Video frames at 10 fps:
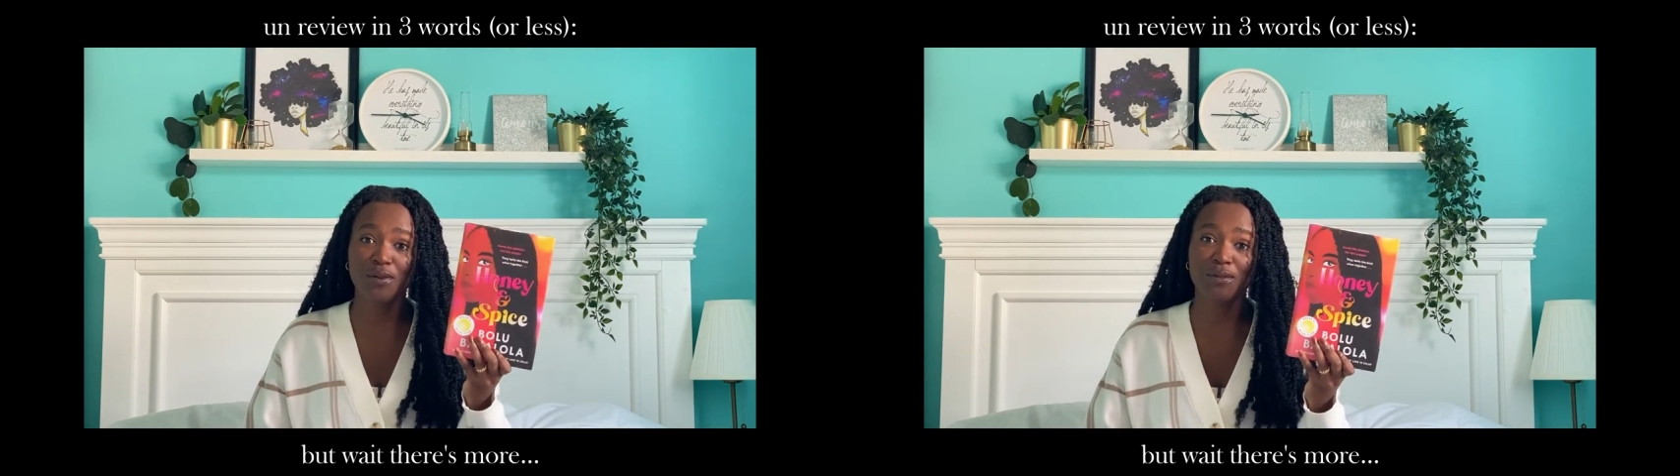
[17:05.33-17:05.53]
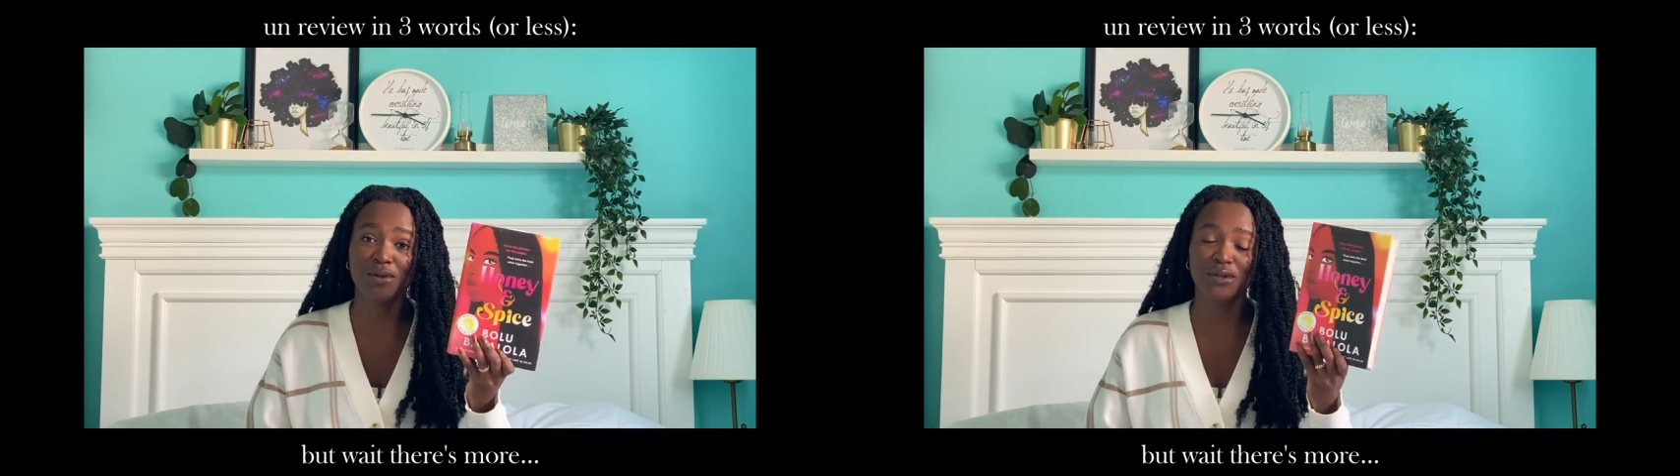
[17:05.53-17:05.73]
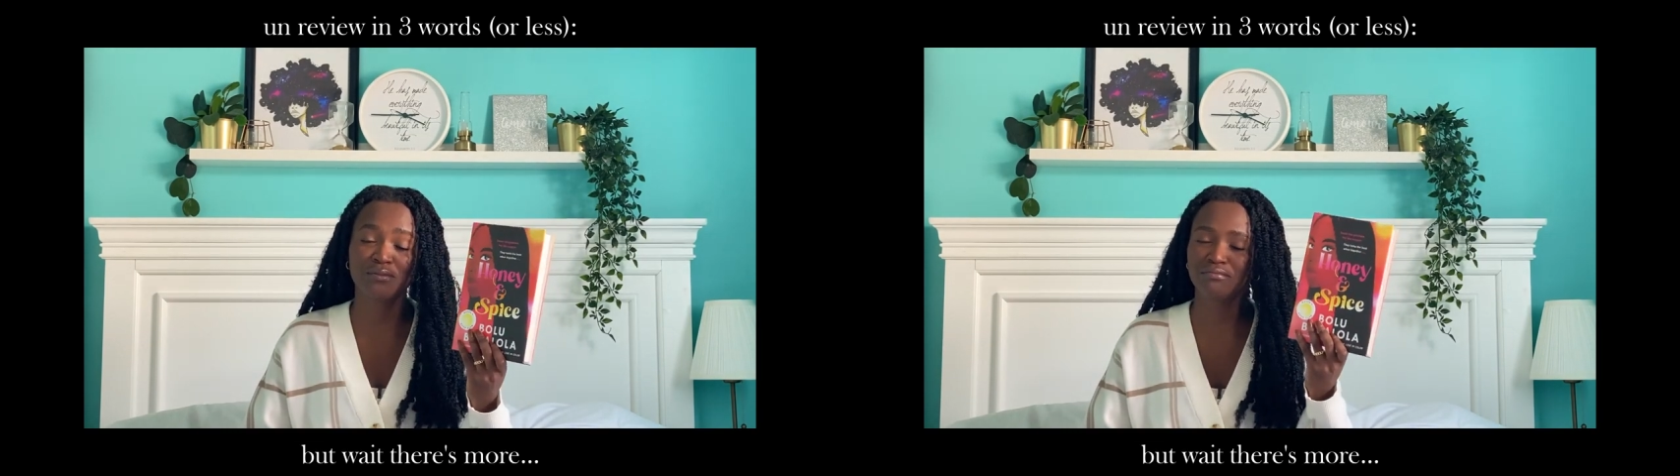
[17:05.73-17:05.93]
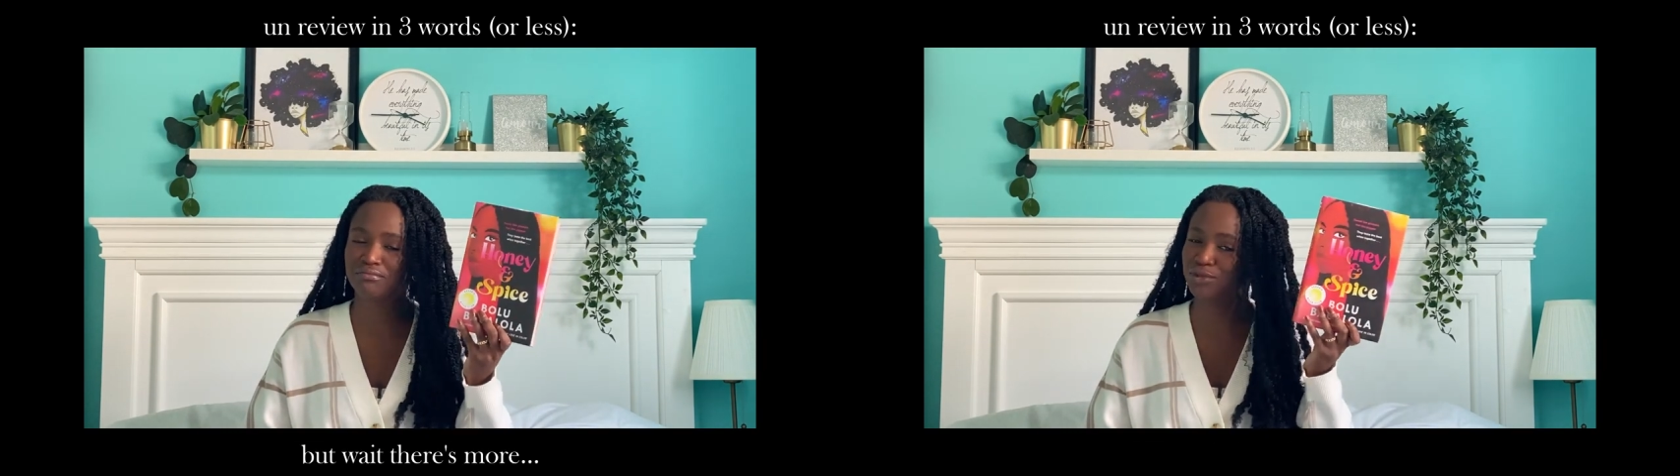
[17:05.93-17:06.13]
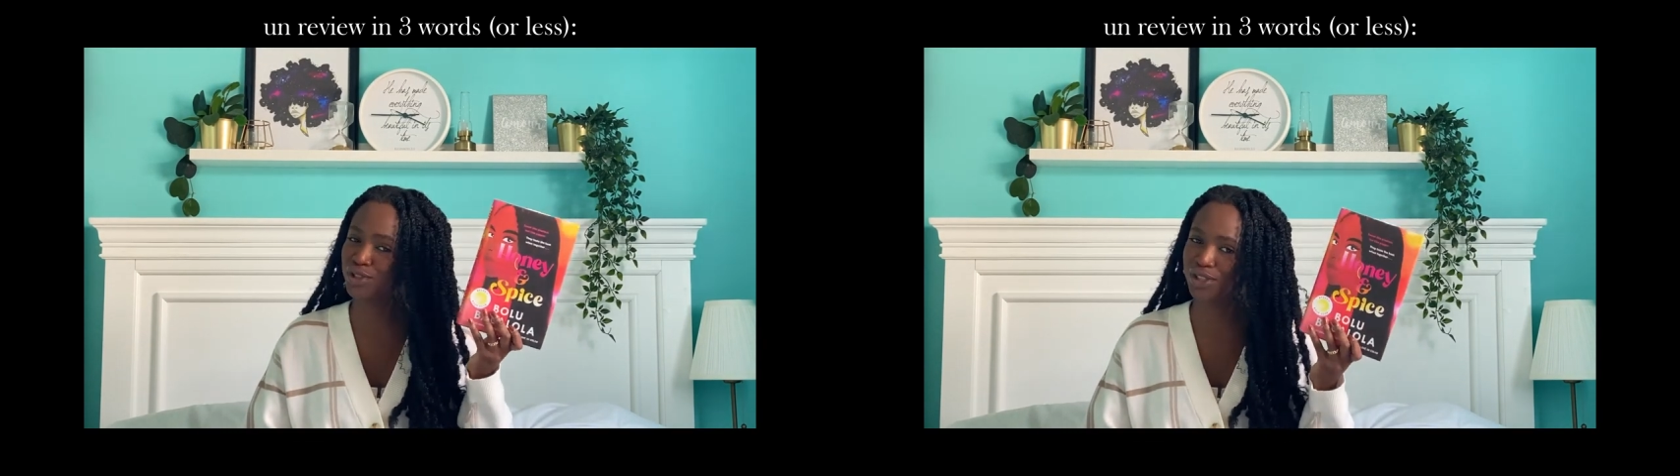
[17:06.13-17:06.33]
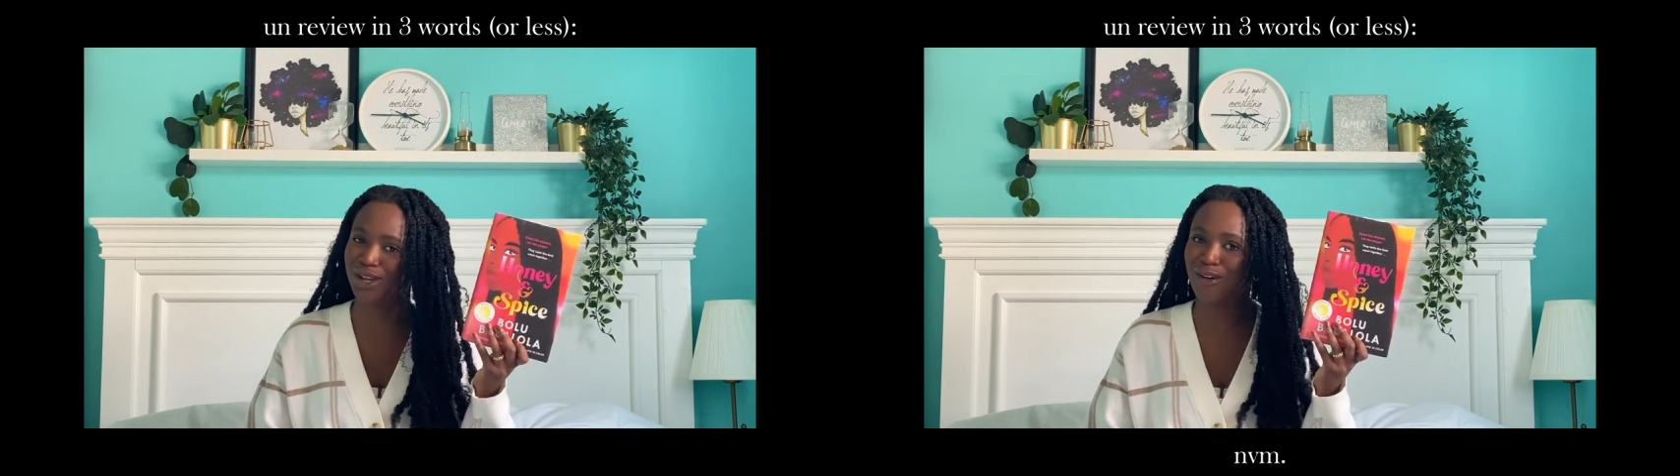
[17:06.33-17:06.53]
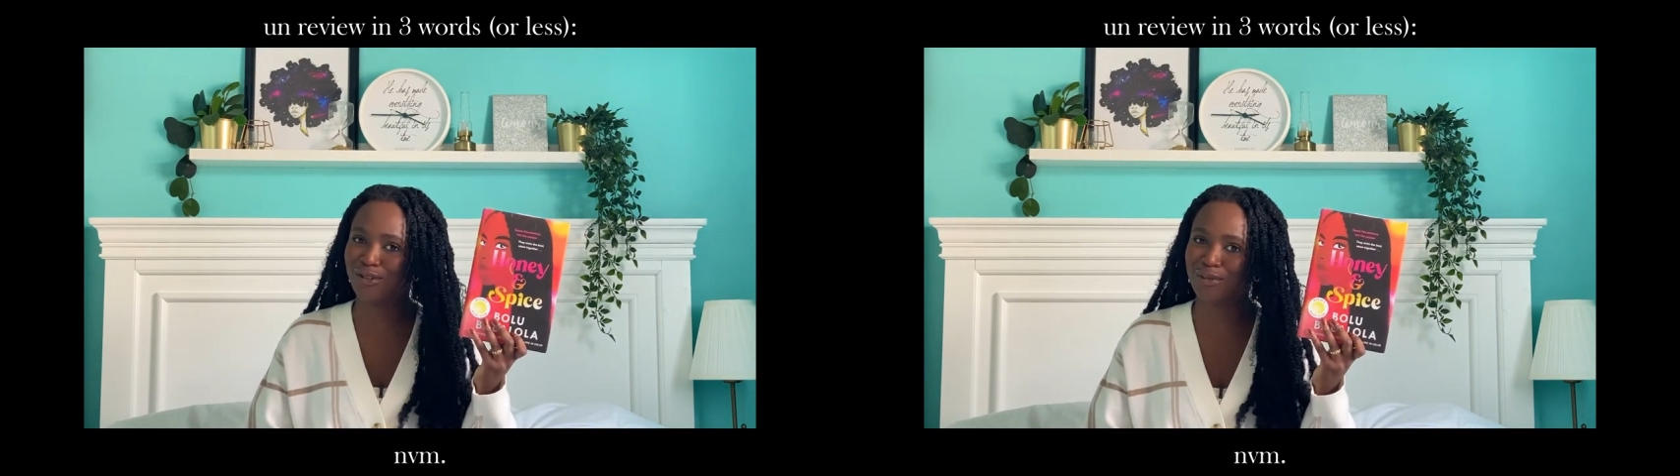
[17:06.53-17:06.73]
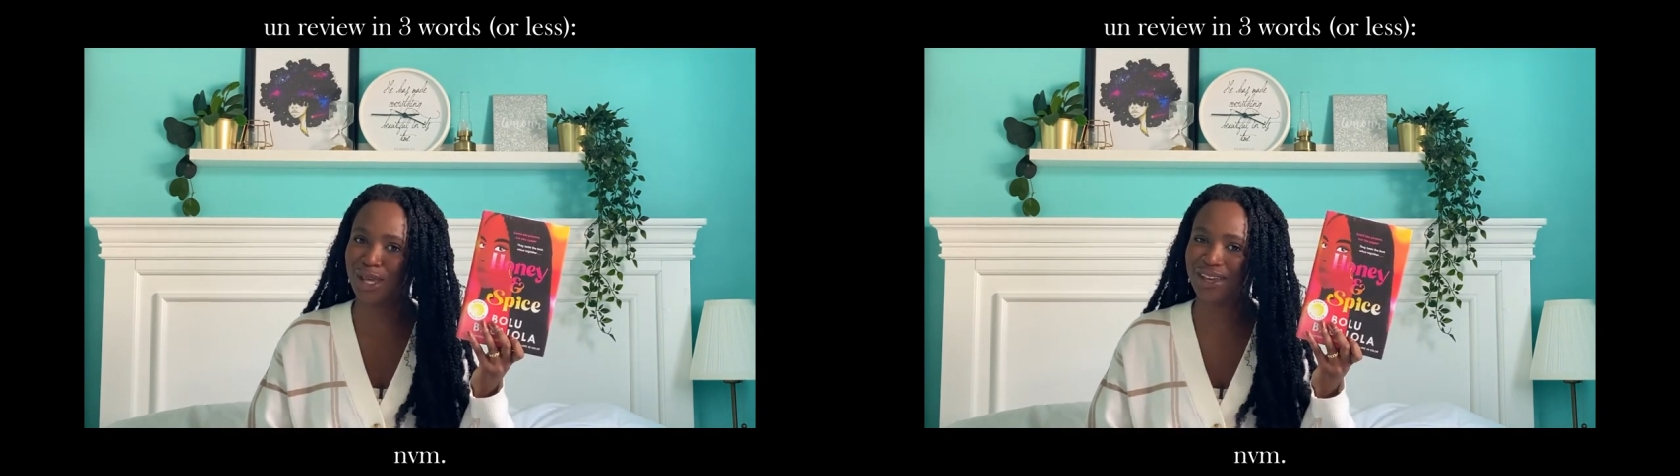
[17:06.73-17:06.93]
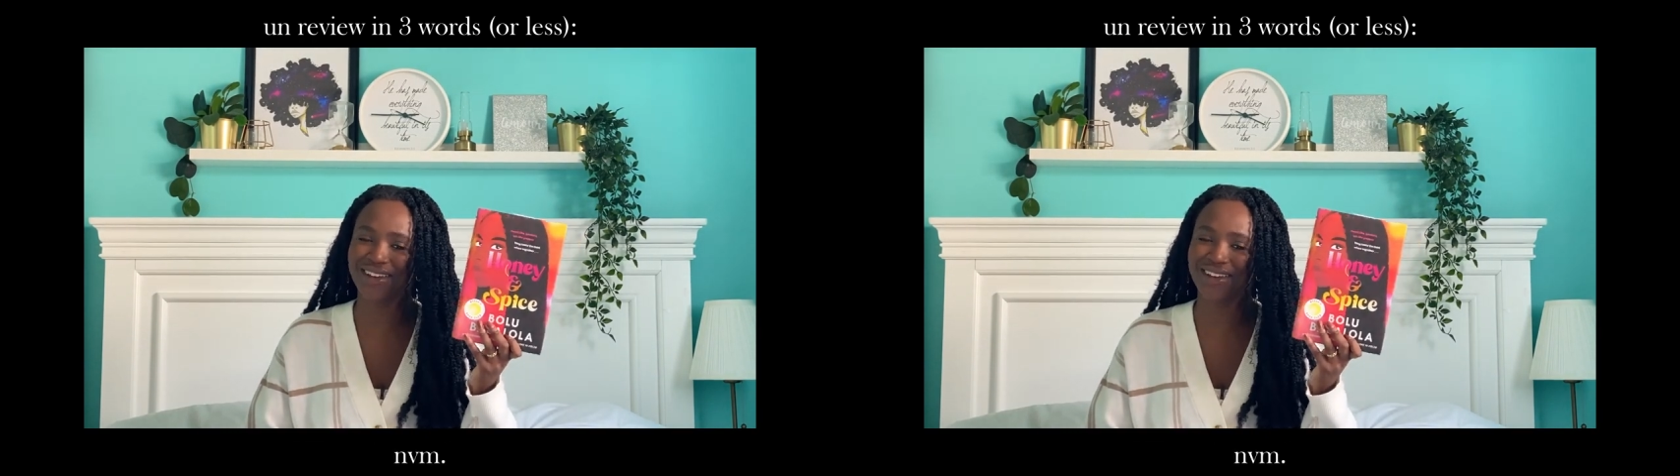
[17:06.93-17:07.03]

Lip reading: people, just not for me.